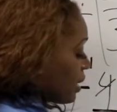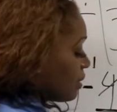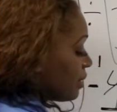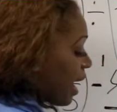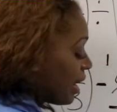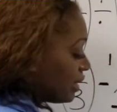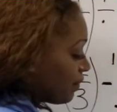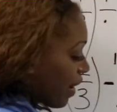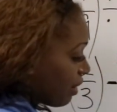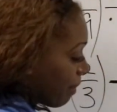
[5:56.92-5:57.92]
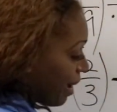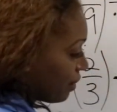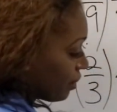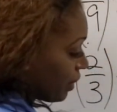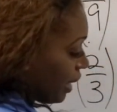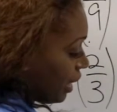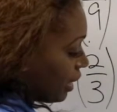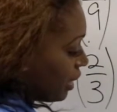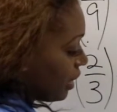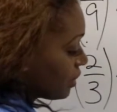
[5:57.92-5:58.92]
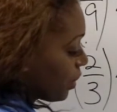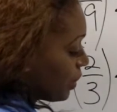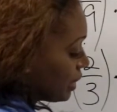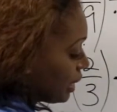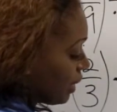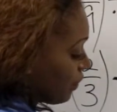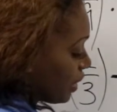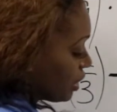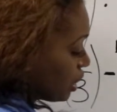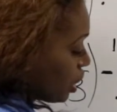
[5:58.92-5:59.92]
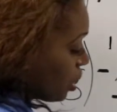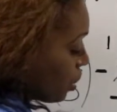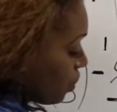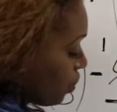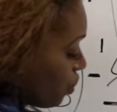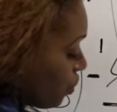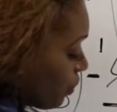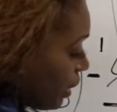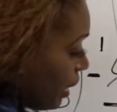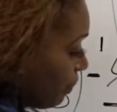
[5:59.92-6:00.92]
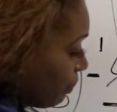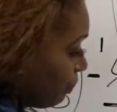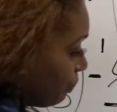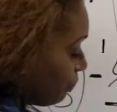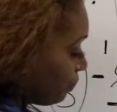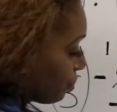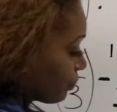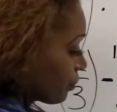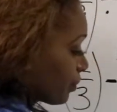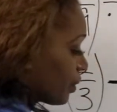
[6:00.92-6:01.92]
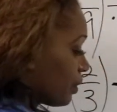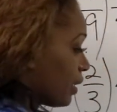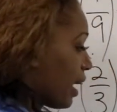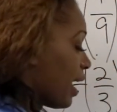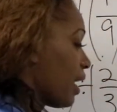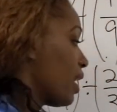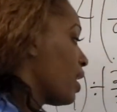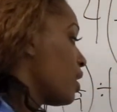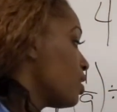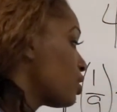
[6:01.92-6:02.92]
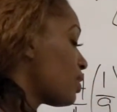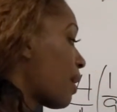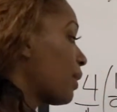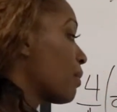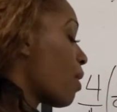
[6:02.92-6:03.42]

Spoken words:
9 divided by 3 is going to give us 3. Okay? So now we can